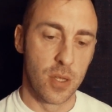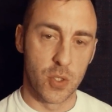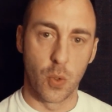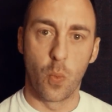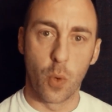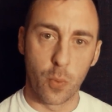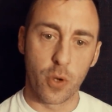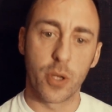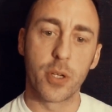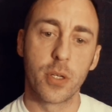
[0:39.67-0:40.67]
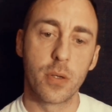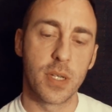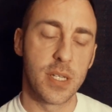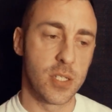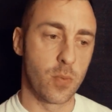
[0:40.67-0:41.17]
So what we're gonna do
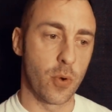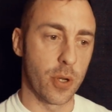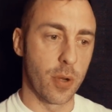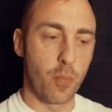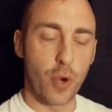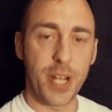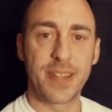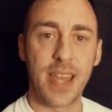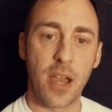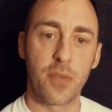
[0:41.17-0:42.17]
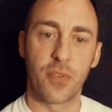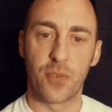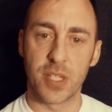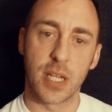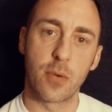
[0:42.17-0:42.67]
is we're gonna break down the
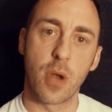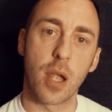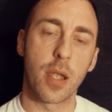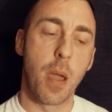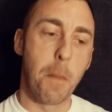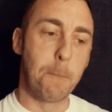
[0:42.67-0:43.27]
frontside rock